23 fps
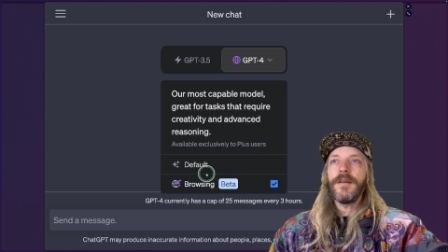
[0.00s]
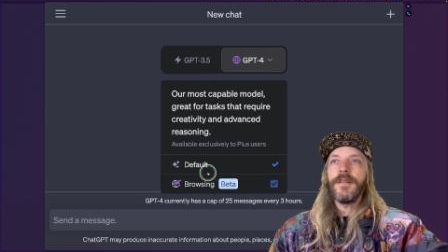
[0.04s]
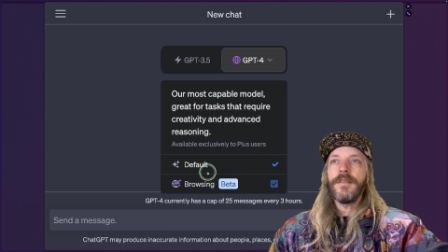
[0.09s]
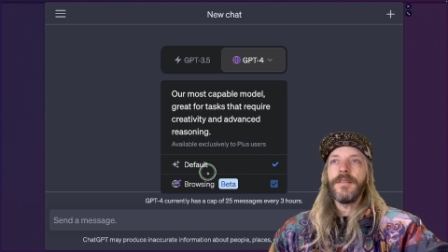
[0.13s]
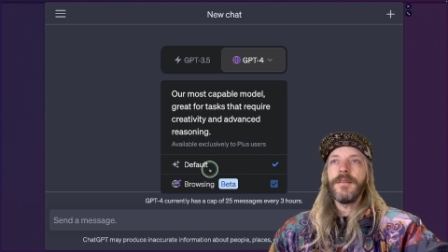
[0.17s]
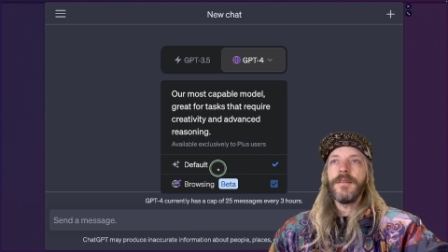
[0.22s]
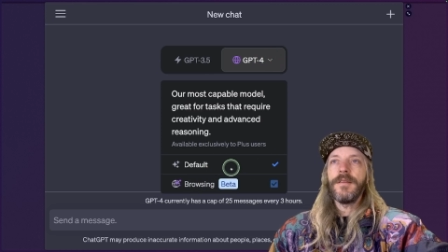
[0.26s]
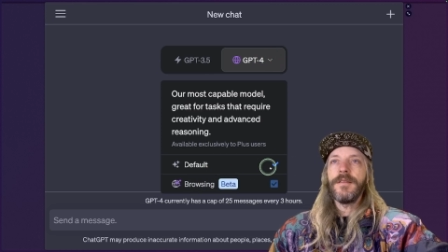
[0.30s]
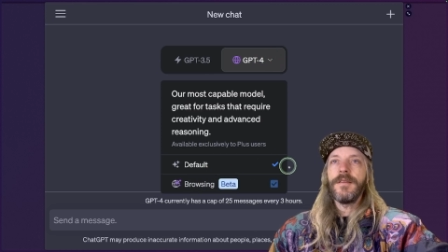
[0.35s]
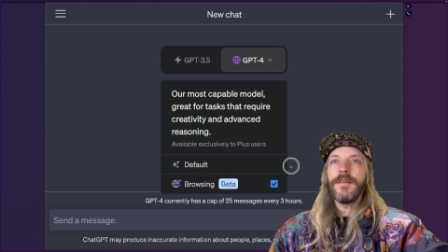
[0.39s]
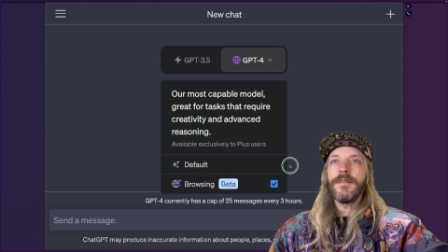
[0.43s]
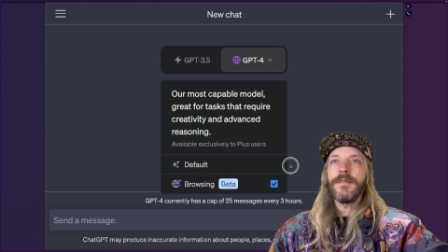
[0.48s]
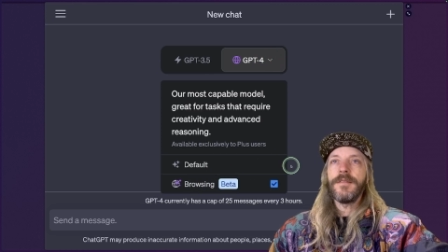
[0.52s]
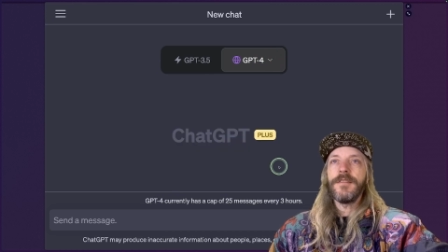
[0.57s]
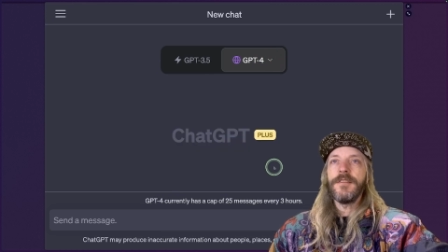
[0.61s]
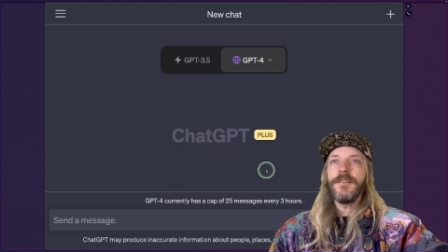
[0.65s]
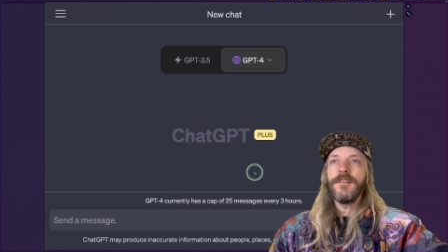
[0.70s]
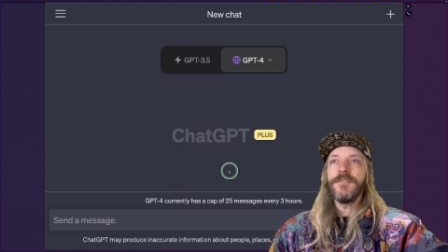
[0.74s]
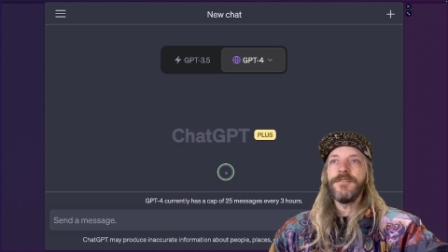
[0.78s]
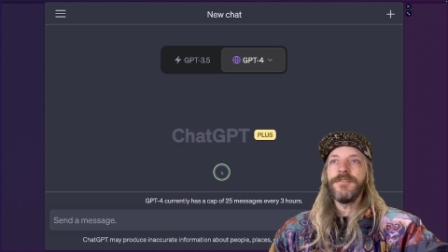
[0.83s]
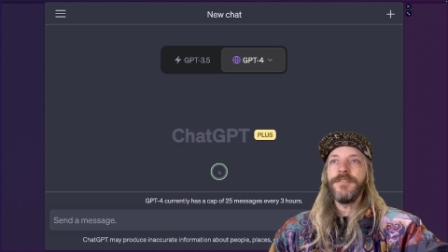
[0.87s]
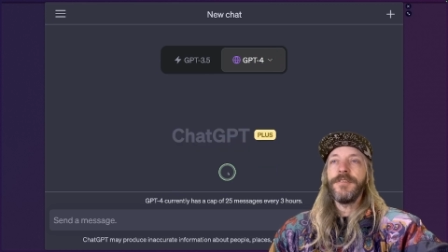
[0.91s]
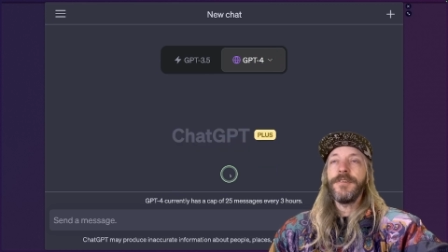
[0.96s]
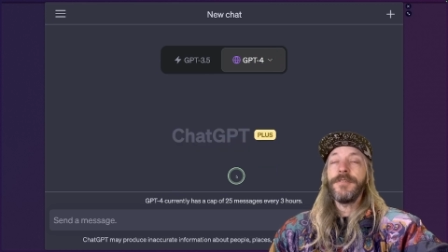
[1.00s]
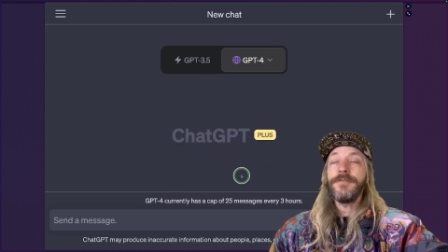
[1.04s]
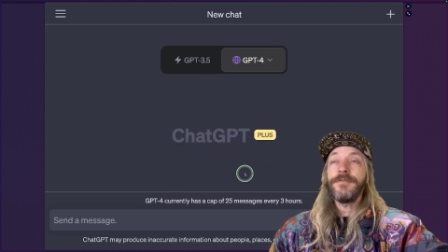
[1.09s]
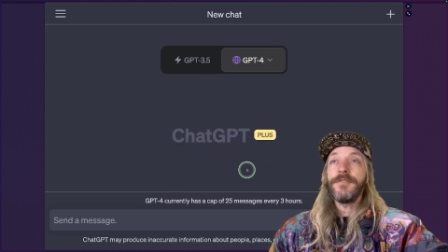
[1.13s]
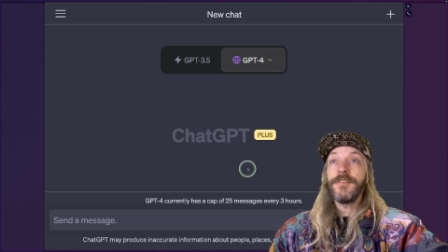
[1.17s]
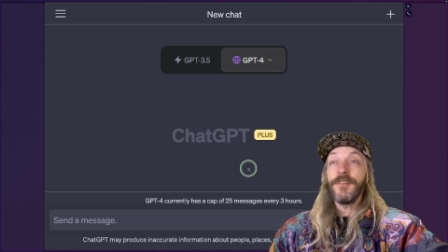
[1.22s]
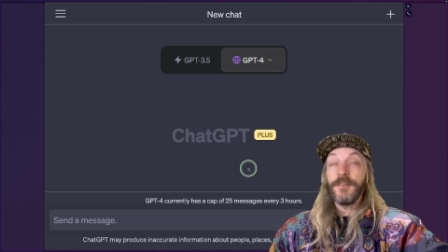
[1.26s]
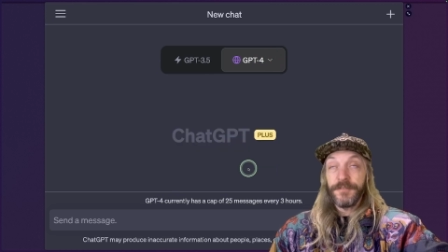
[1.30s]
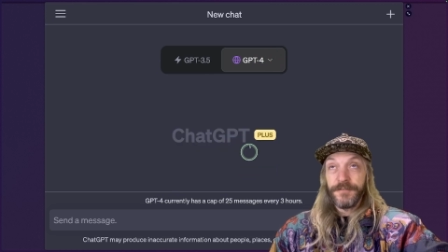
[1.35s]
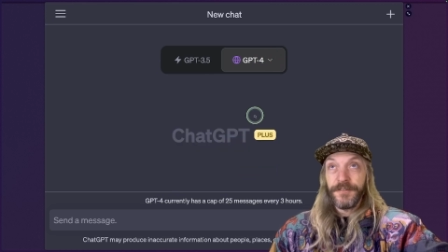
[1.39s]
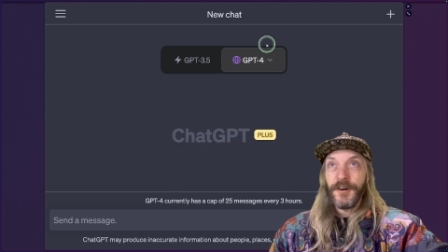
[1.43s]
this is the
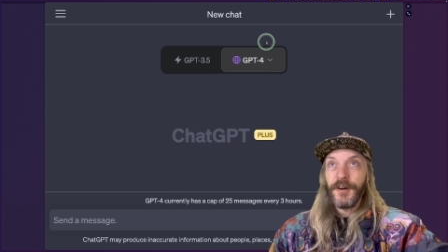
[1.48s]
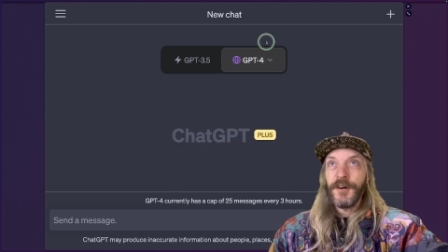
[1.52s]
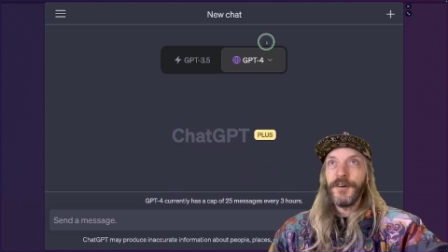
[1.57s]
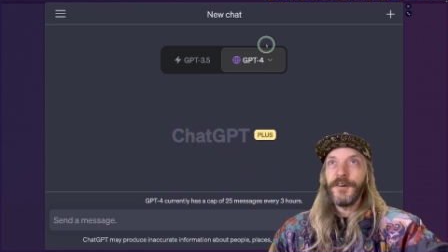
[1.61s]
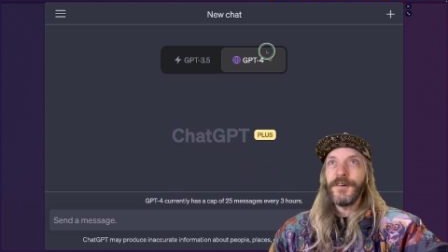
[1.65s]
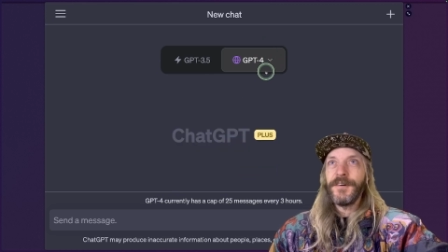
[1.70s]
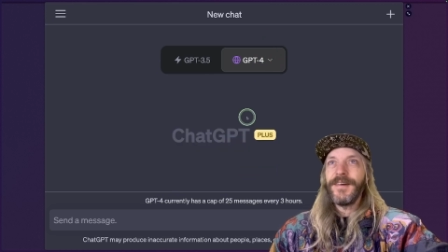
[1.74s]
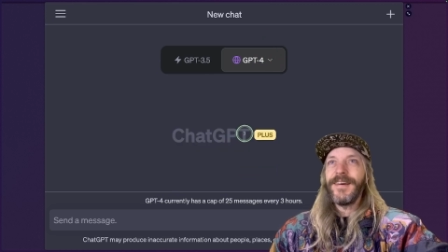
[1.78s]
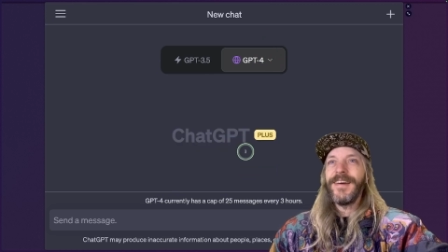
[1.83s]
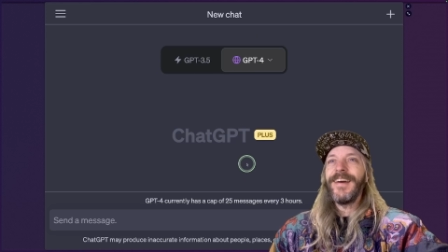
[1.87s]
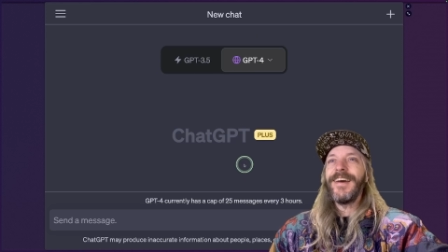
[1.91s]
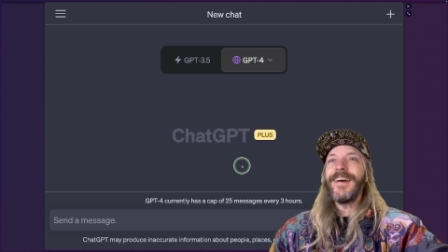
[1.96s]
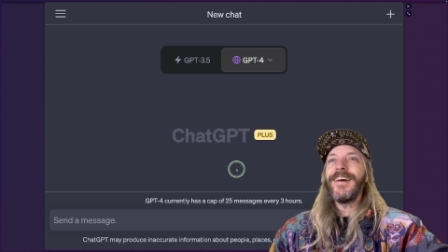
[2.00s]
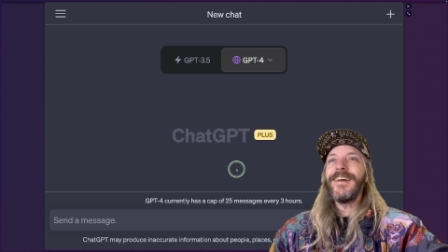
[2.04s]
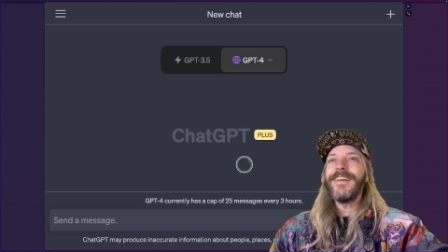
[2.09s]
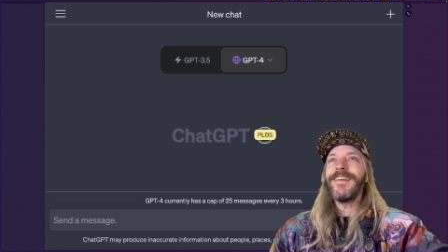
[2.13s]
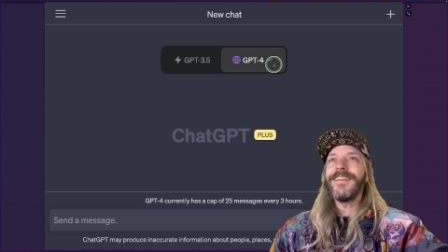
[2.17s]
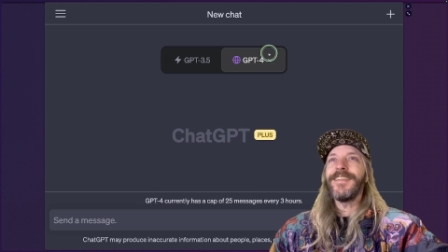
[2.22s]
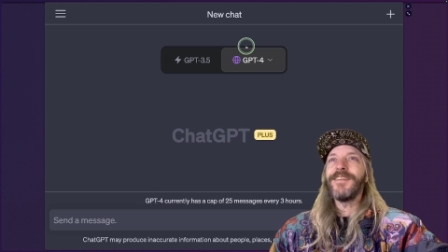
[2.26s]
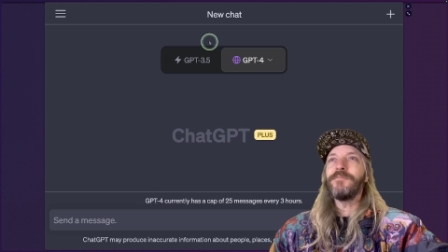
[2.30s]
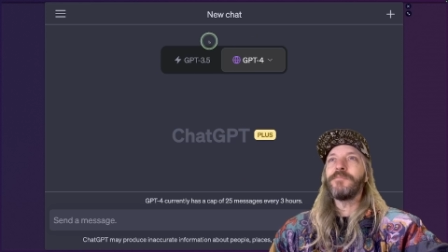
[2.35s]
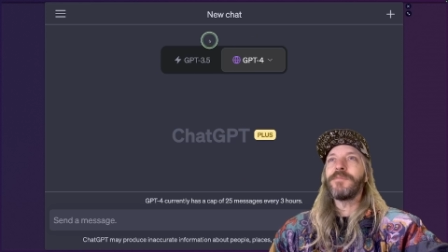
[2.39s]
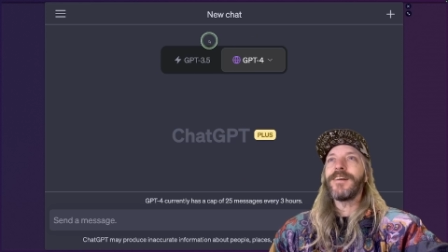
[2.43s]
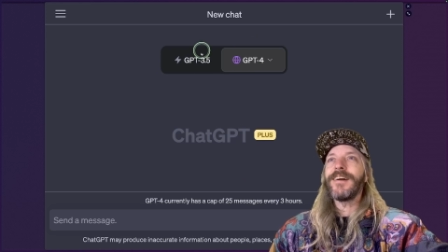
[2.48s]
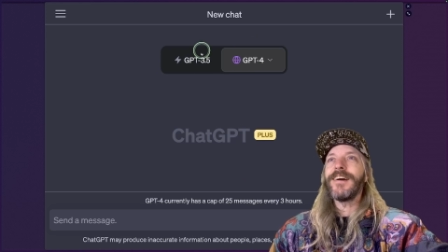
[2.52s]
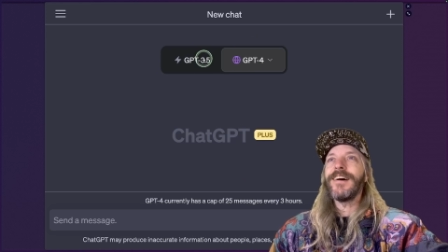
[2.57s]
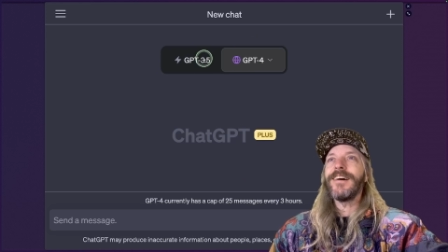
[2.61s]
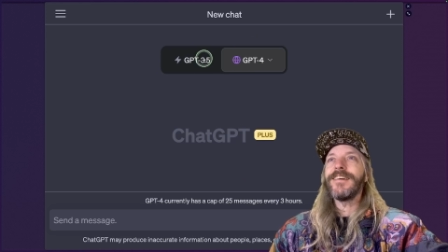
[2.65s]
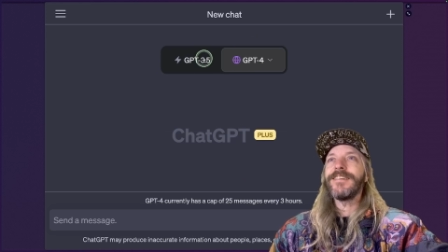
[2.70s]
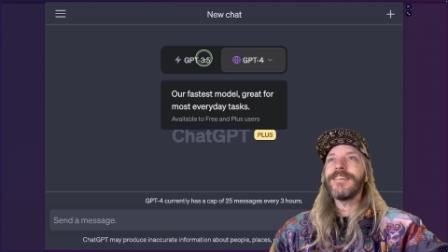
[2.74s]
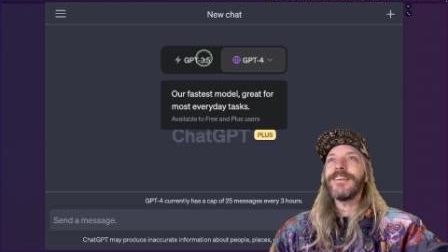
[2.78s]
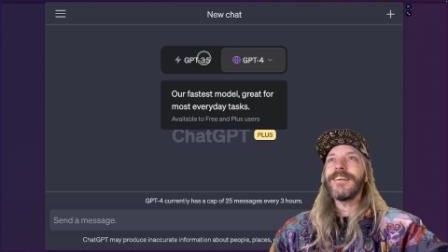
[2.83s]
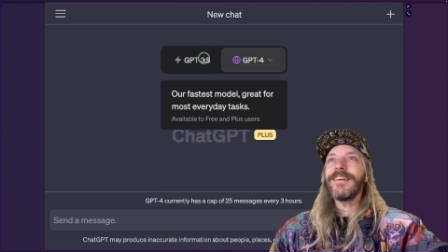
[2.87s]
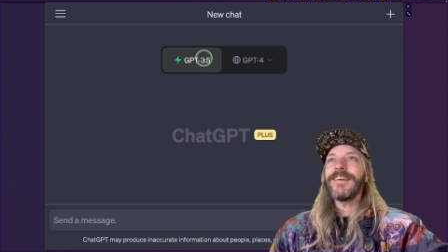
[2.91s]
default and the
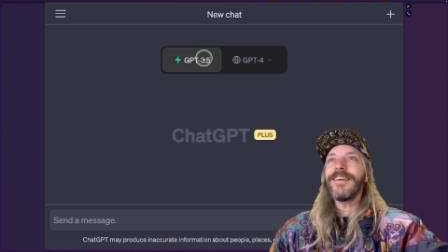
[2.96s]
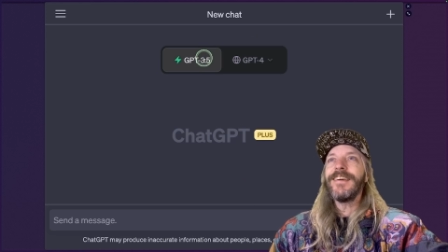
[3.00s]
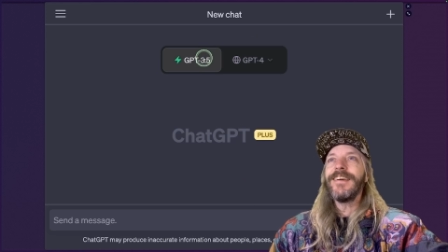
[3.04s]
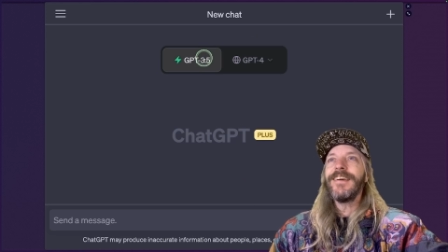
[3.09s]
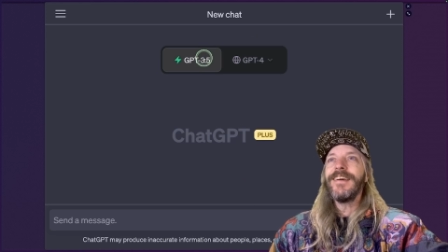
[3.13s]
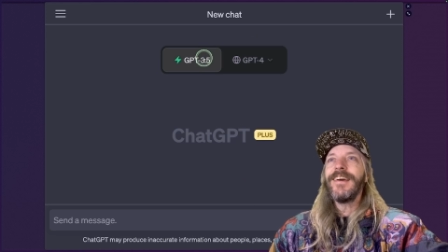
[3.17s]
browsing.